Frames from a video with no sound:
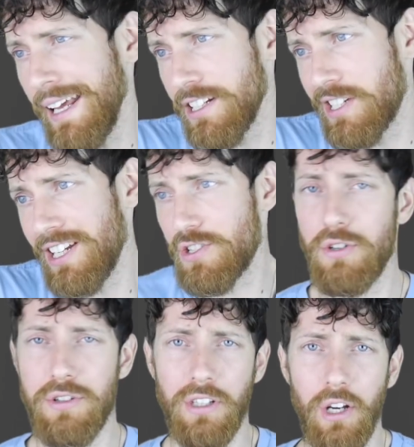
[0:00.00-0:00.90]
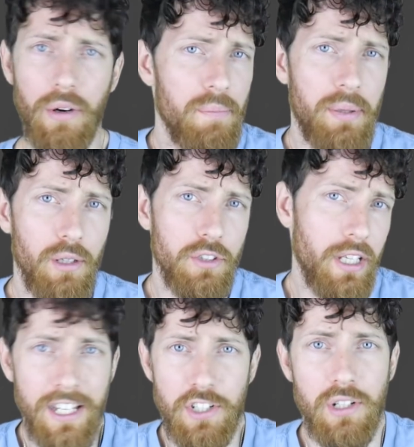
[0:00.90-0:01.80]
ancestors, though, an appeal to
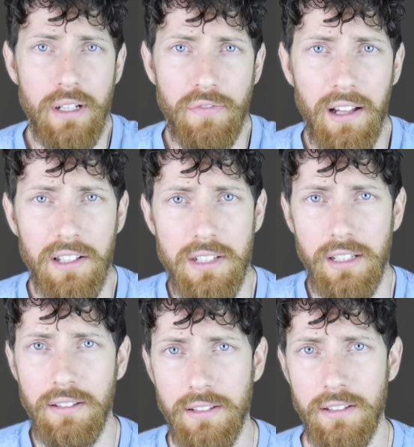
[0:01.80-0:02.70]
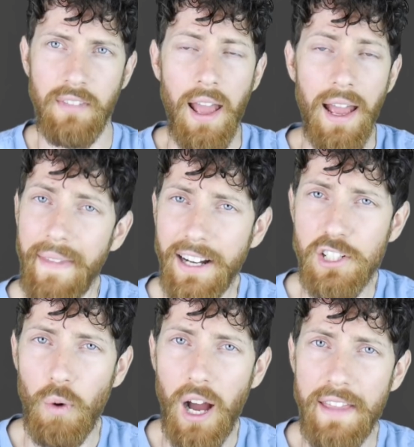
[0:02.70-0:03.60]
history fallacy? And that
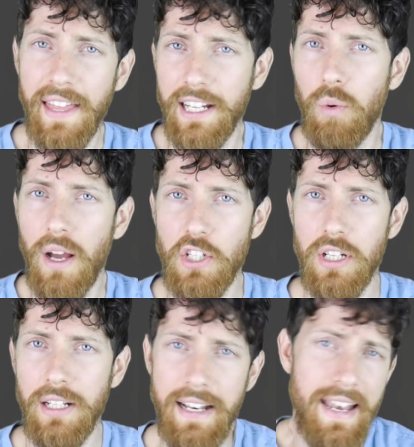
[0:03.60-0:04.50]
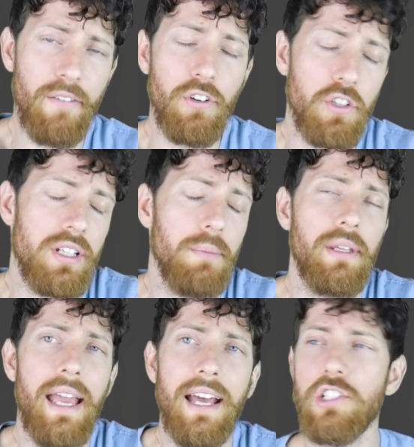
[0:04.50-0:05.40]
is why that question never
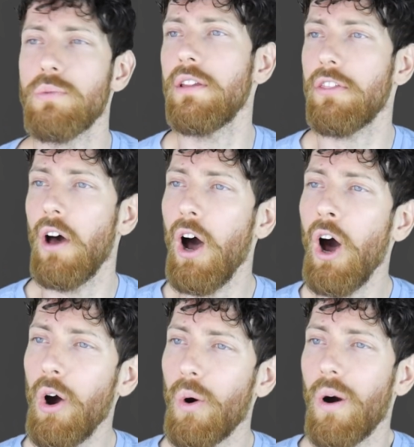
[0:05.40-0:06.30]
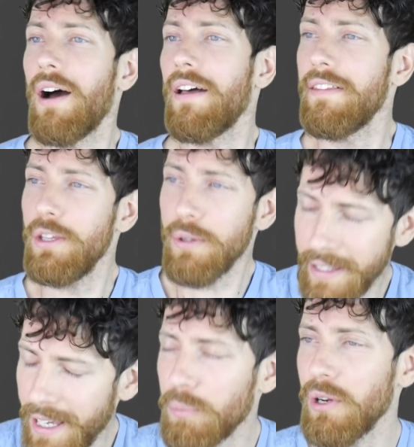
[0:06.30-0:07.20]
simply ends with, "Oh, you
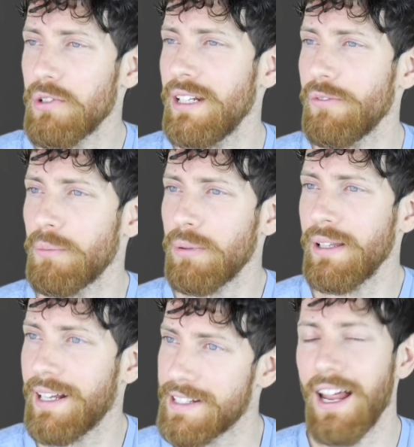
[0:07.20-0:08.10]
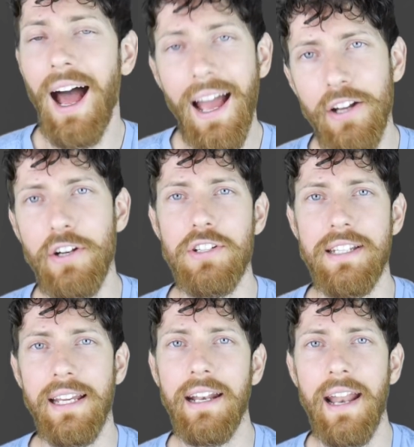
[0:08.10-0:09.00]
can get protein from plants. I
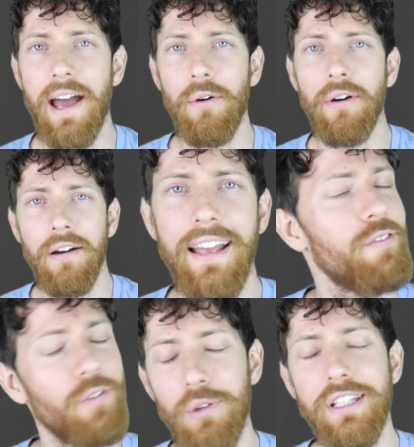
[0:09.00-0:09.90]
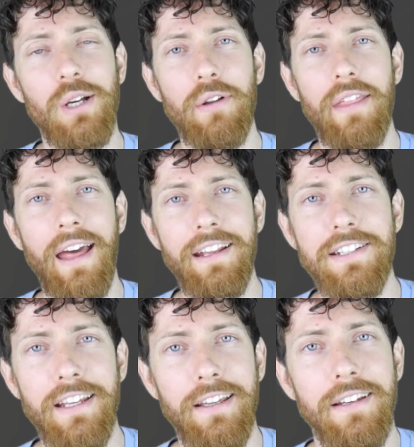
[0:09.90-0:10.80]
understand now. If only it were that
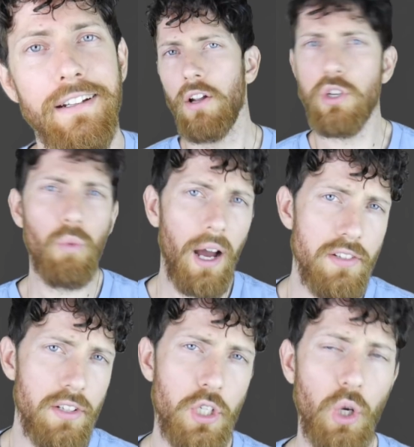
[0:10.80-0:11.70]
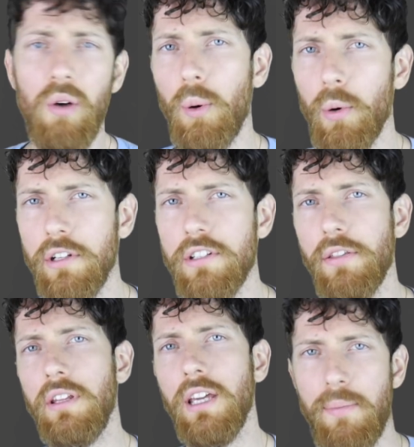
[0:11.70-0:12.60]
easy." So why is this so important to
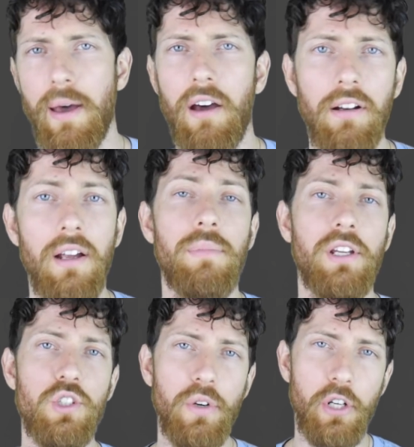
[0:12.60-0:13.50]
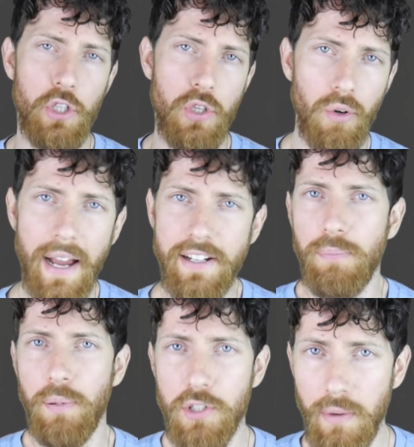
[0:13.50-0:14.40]
think about? Because when you're trying to
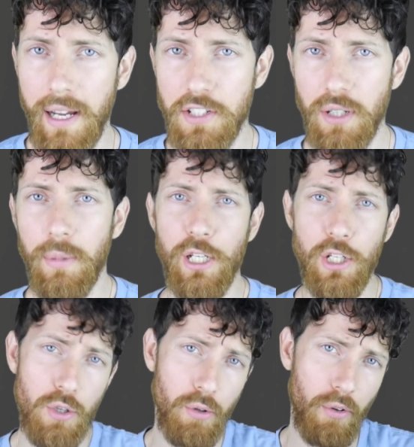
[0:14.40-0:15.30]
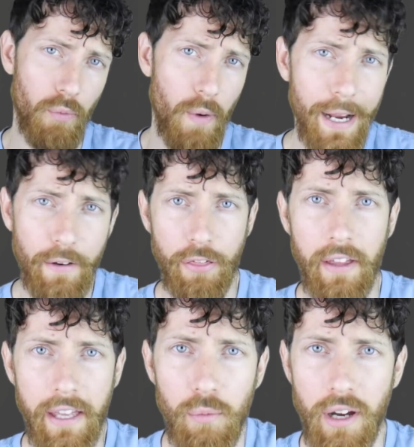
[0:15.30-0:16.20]
persuade somebody to do the right
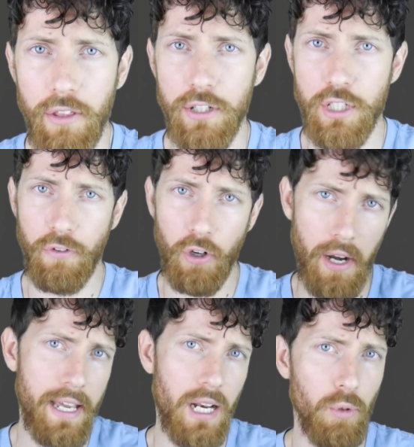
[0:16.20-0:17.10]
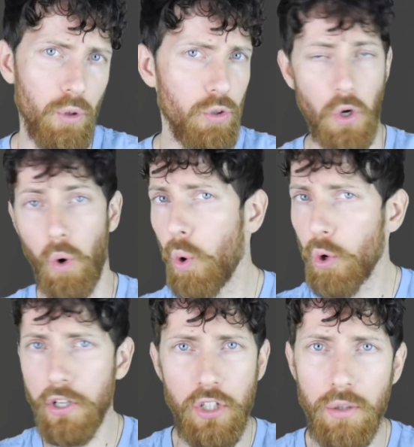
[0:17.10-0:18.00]
thing, whether it's for animals
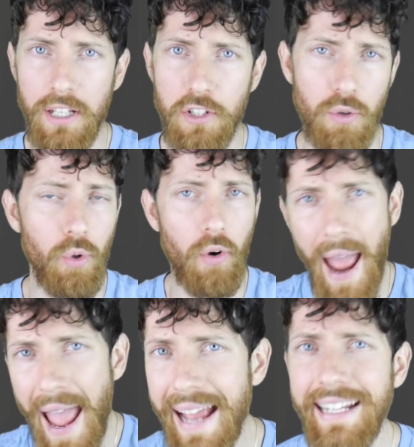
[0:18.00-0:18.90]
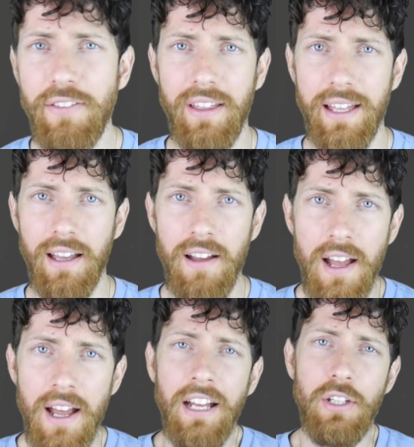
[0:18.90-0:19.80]
or humans or anything,
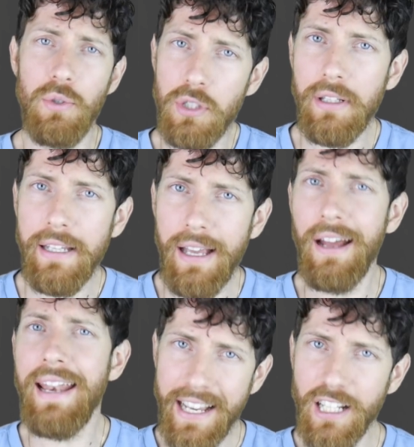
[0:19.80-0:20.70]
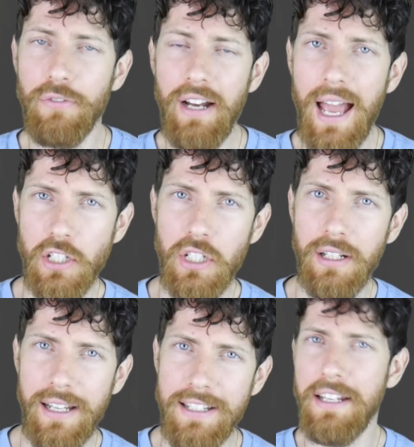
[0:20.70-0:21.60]
usually a negative
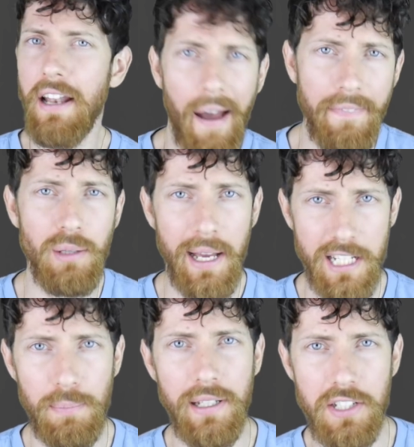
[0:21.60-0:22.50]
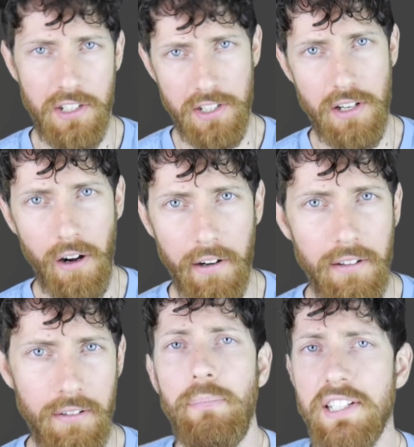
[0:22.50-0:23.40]
reaction is not the best place to start.
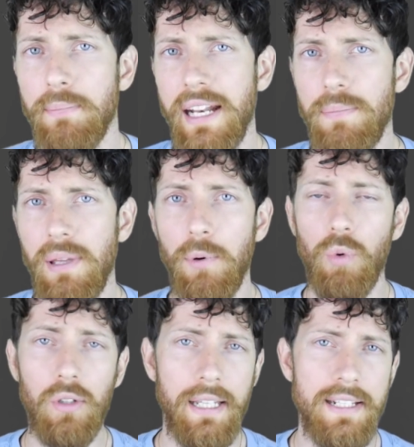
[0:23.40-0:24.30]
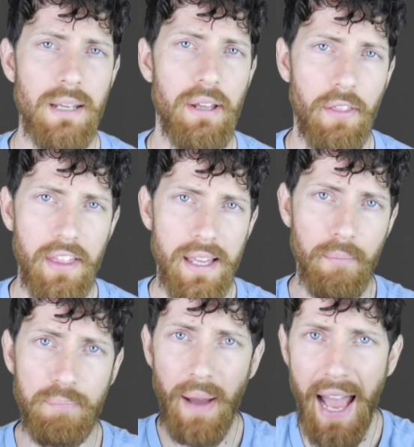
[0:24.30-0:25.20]
Because many people will exhibit the
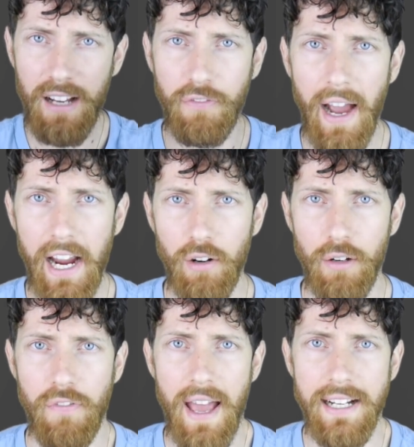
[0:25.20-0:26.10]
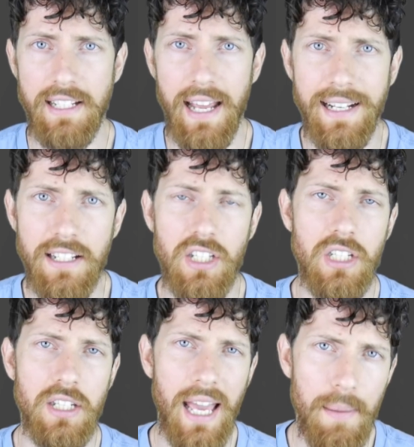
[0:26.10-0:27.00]
backfire effect and
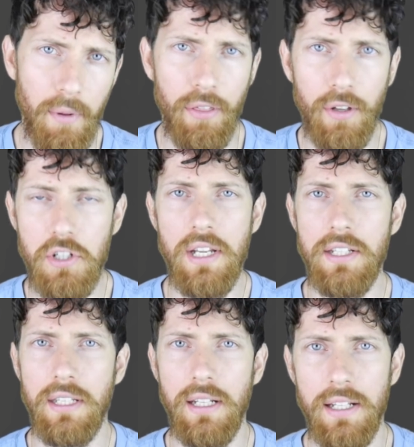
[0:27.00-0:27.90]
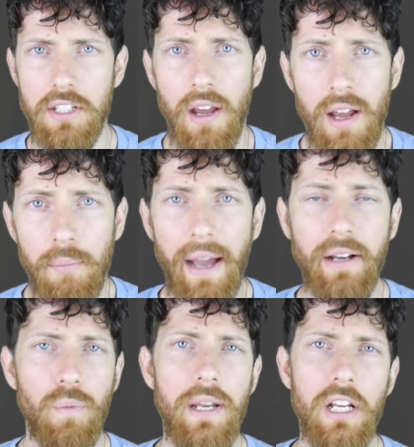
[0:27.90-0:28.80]
escape their dissonance by
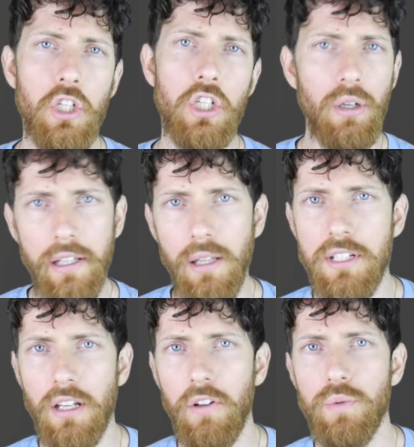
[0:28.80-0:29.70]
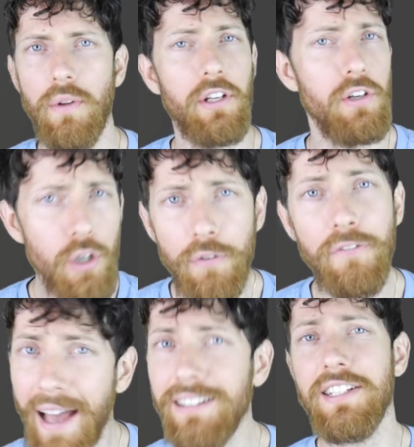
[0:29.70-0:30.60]
reassuring themselves with a new
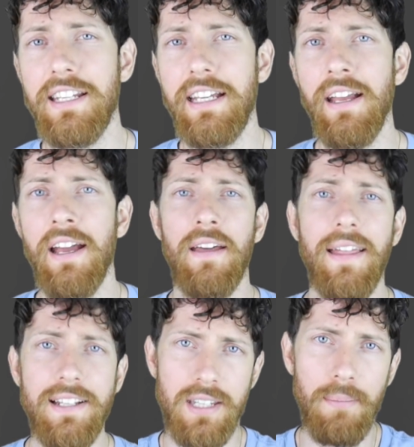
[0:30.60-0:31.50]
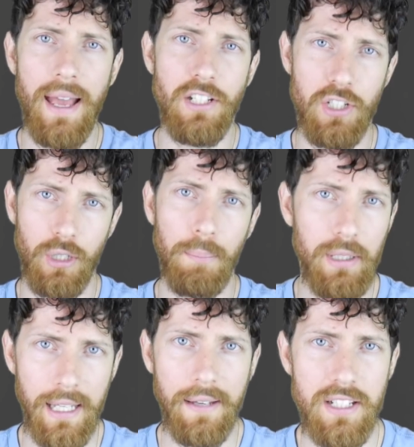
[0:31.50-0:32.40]
fallacy that cements their
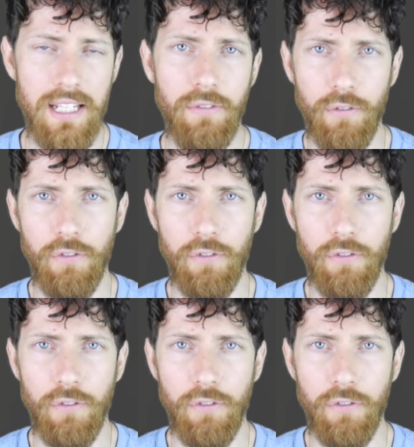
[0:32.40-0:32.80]
beliefs even